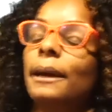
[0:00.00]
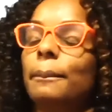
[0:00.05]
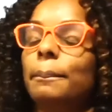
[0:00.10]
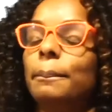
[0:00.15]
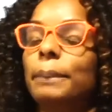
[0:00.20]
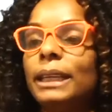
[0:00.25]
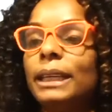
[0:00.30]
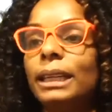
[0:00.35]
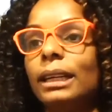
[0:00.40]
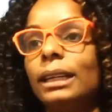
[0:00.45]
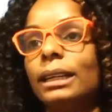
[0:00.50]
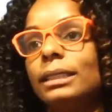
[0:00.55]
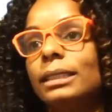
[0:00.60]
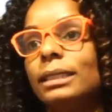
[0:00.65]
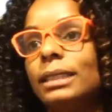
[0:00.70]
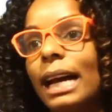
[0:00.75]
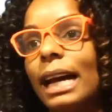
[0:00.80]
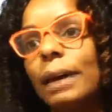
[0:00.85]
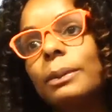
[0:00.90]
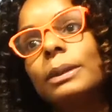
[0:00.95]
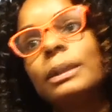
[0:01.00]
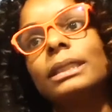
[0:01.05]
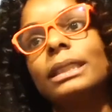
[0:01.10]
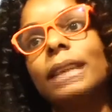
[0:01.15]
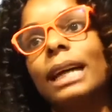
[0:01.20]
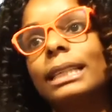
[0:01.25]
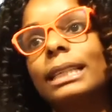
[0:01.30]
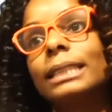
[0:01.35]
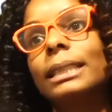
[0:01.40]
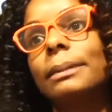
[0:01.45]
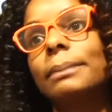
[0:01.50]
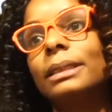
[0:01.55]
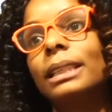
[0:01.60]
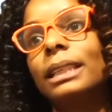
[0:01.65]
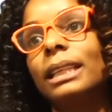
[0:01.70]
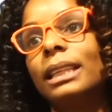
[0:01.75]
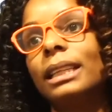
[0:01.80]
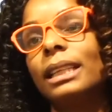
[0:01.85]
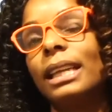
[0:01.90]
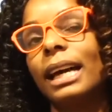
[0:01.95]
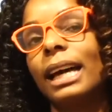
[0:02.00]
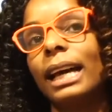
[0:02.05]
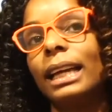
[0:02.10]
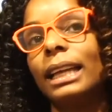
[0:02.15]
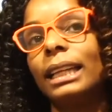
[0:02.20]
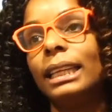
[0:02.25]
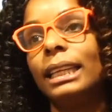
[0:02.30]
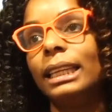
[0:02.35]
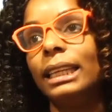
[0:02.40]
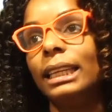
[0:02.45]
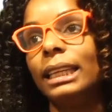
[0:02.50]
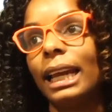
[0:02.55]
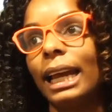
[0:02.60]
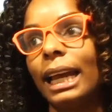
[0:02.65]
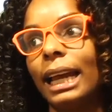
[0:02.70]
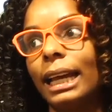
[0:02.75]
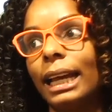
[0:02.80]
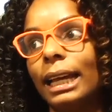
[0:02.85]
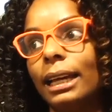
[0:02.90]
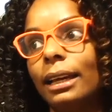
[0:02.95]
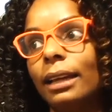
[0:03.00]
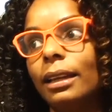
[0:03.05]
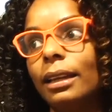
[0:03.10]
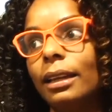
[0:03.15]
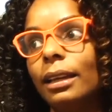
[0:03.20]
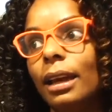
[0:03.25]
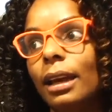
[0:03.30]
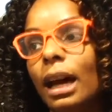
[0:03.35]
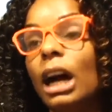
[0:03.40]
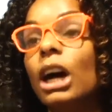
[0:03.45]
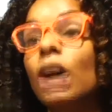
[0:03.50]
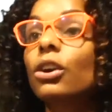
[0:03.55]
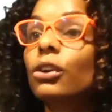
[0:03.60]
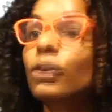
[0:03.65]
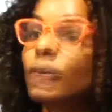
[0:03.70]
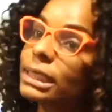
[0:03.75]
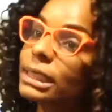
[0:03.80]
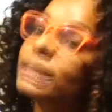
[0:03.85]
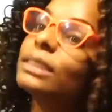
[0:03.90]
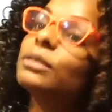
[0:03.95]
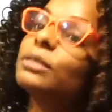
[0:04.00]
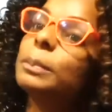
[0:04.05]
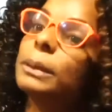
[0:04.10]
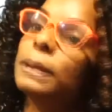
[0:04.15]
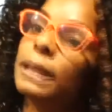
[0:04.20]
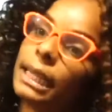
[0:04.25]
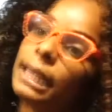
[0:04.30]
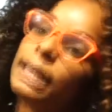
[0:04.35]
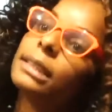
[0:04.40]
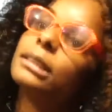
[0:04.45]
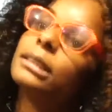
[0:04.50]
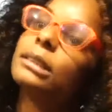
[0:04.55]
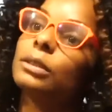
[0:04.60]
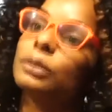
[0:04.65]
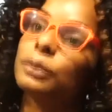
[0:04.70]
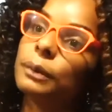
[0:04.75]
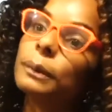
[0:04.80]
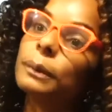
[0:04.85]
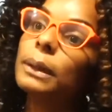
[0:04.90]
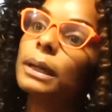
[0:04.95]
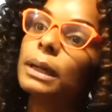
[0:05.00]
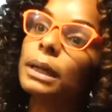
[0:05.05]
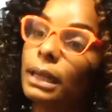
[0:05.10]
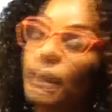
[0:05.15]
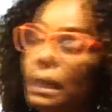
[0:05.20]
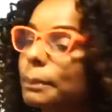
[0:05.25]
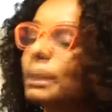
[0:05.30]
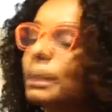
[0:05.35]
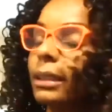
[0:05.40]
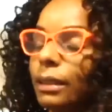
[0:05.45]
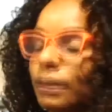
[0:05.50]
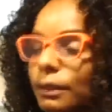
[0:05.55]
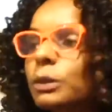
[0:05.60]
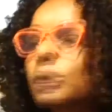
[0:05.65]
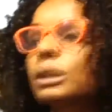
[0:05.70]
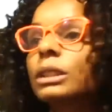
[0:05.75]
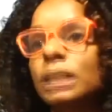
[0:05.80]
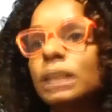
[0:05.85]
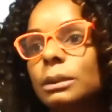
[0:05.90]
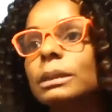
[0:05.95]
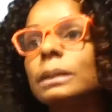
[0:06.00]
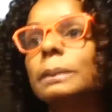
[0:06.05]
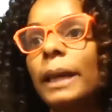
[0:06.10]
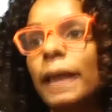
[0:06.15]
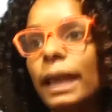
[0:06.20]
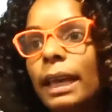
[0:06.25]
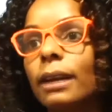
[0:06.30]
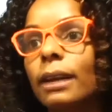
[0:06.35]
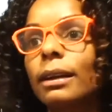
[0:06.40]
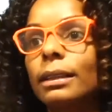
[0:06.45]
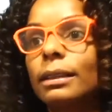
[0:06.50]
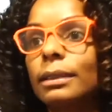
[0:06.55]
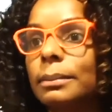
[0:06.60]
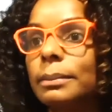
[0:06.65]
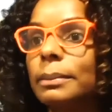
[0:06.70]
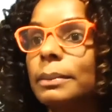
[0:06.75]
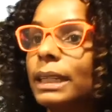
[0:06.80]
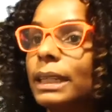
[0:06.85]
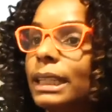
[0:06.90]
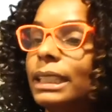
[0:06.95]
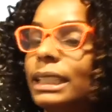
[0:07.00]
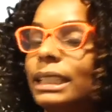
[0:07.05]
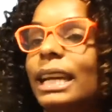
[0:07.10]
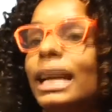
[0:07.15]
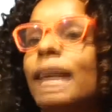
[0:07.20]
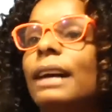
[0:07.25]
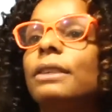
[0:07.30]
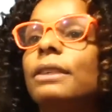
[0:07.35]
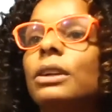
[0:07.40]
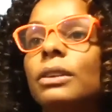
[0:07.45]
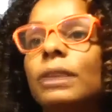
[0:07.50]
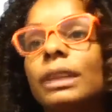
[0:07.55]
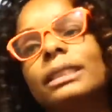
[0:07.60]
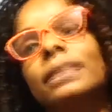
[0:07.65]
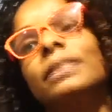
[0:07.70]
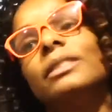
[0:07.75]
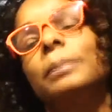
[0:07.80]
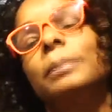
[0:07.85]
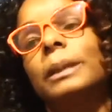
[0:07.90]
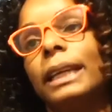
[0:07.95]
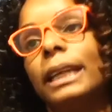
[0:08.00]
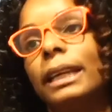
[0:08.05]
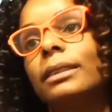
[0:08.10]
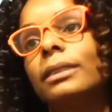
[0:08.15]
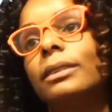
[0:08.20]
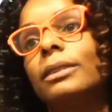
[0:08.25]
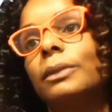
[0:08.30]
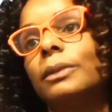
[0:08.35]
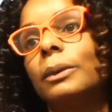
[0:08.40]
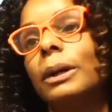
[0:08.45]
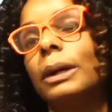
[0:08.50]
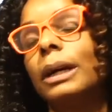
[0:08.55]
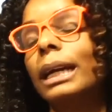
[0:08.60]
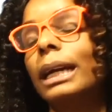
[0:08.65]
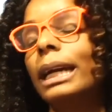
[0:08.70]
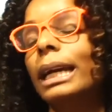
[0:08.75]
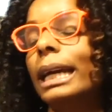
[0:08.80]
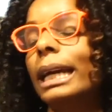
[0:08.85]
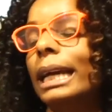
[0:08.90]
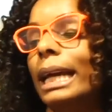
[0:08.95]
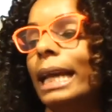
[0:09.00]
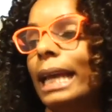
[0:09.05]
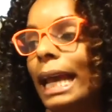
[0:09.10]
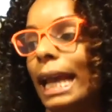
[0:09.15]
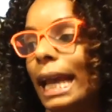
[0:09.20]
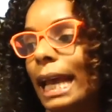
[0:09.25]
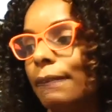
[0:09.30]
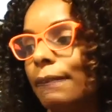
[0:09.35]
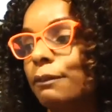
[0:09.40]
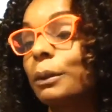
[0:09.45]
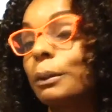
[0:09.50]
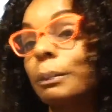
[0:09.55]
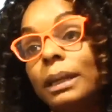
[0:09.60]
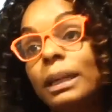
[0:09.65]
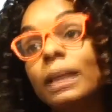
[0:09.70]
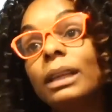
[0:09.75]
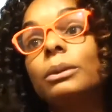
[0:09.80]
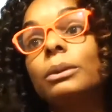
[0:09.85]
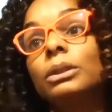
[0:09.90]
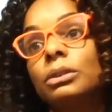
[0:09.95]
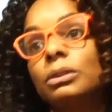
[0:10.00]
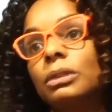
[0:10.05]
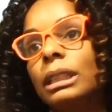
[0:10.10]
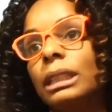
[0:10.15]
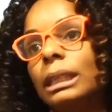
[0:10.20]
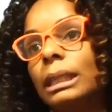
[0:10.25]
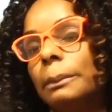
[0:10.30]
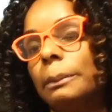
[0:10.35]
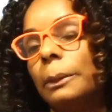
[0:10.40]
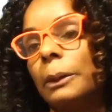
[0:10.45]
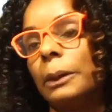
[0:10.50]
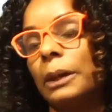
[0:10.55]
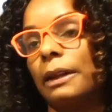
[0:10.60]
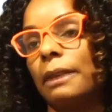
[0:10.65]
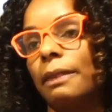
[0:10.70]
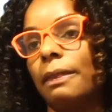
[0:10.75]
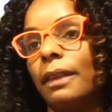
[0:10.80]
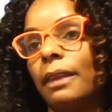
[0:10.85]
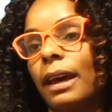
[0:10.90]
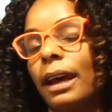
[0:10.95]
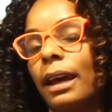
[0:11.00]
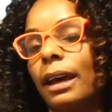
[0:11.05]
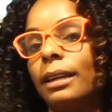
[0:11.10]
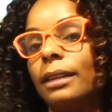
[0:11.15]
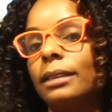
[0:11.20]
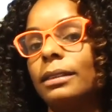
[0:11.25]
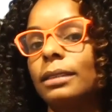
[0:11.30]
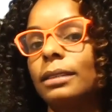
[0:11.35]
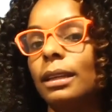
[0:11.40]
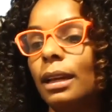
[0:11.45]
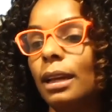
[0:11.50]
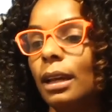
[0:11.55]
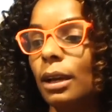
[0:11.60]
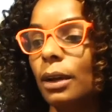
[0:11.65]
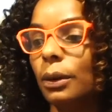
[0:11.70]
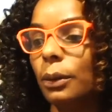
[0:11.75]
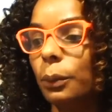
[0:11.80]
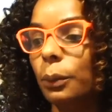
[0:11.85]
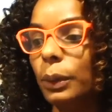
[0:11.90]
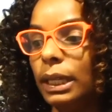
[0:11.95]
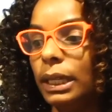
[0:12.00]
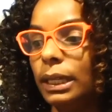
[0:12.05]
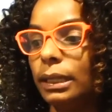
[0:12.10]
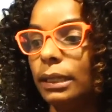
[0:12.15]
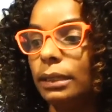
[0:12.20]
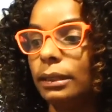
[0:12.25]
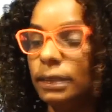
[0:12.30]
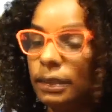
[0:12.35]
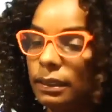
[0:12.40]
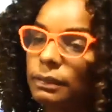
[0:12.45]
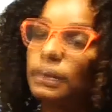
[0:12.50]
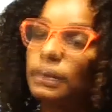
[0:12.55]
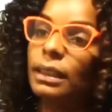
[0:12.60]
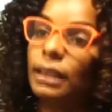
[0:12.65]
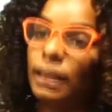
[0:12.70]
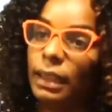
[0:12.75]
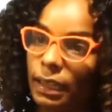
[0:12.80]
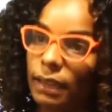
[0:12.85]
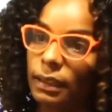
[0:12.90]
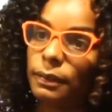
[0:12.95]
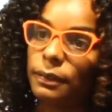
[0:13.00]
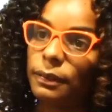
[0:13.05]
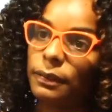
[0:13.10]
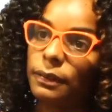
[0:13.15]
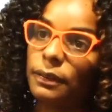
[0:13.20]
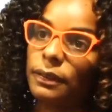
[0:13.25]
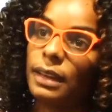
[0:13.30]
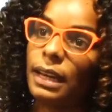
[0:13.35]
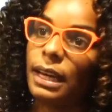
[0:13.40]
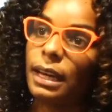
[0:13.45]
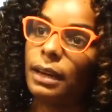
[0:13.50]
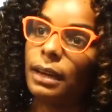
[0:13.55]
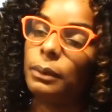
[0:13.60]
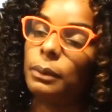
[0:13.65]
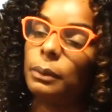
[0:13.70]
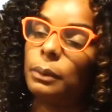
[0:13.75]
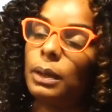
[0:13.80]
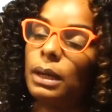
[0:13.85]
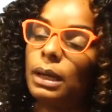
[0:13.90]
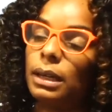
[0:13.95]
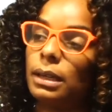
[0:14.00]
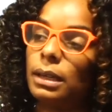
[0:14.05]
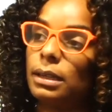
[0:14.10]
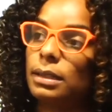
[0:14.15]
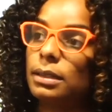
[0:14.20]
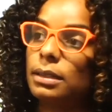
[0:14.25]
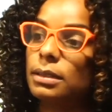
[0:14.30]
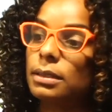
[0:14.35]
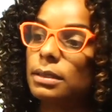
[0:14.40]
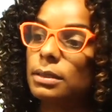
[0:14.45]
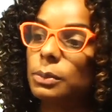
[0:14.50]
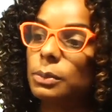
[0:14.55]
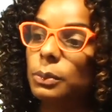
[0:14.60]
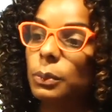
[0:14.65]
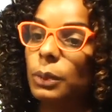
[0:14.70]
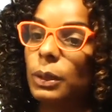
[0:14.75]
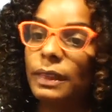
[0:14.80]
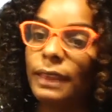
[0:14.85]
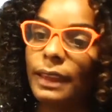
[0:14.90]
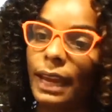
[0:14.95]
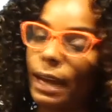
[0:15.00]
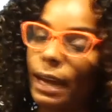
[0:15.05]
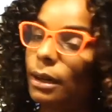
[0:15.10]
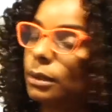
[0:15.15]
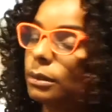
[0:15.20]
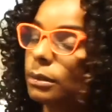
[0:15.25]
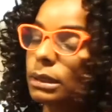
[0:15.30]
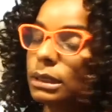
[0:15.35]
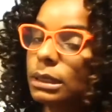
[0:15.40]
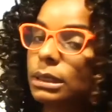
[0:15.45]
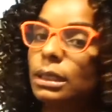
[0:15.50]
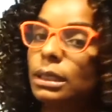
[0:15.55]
because that was not something that he had aggressive plans for. I mean, of course he was paying on them, but he didn't have aggressive plans for. And for me, it was really important that we live a life that was without